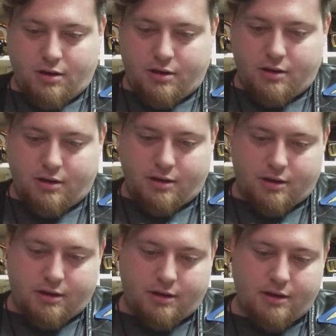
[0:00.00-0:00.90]

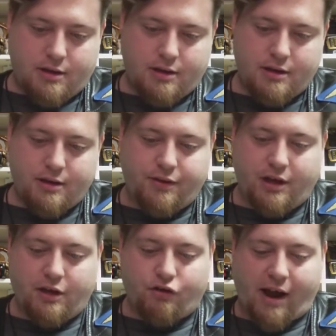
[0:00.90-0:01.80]

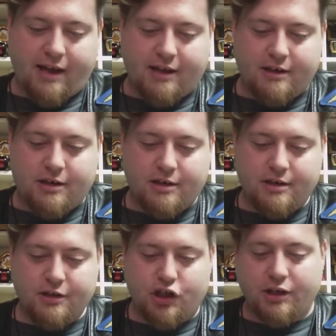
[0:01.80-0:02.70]
The dragon
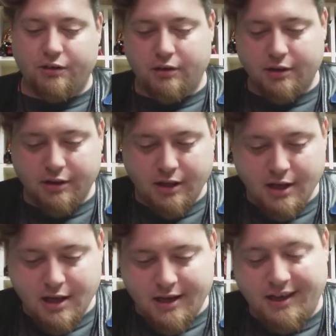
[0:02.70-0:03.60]
shield
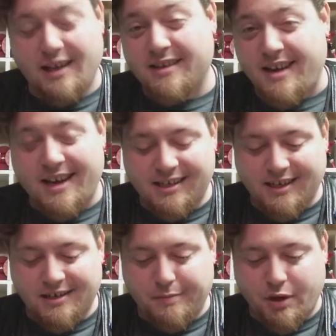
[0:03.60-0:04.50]
is nice,
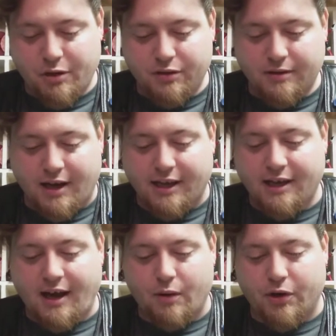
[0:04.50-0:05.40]
I suppose.
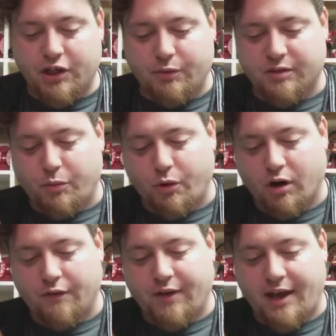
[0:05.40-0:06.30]
Again, I wish it was
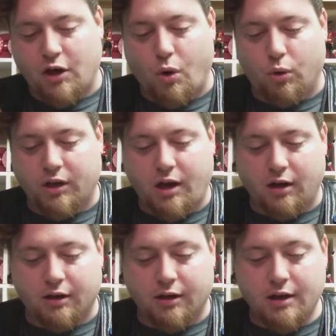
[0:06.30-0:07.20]
more of a gold
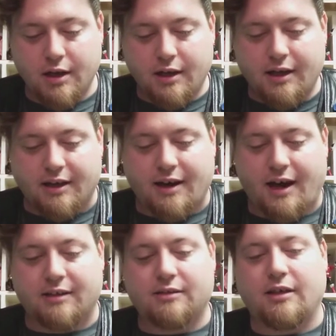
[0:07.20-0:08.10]
color and
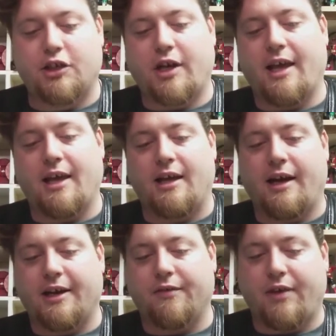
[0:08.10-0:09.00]
not such a
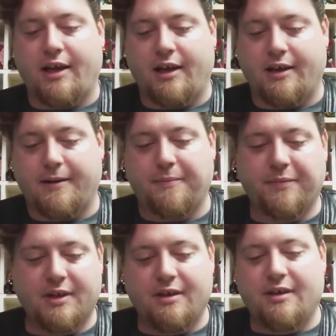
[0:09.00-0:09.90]
kind of a
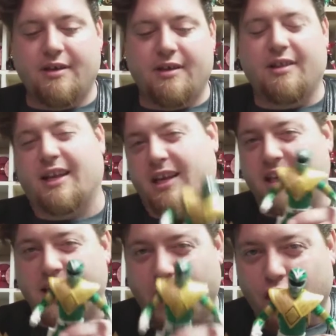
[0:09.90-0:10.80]
like a
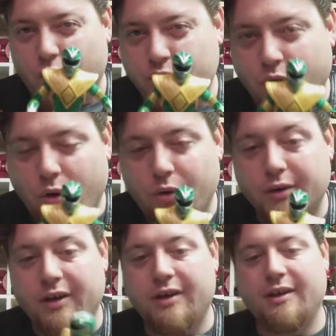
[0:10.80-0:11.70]
yellowed
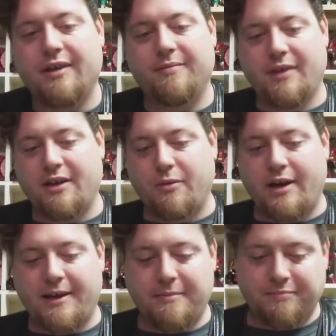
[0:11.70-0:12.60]
gold in a
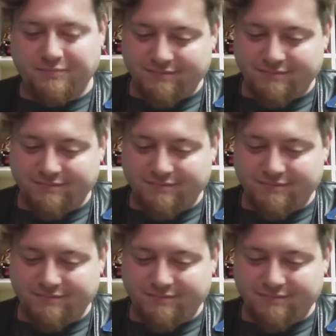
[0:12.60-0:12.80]
way.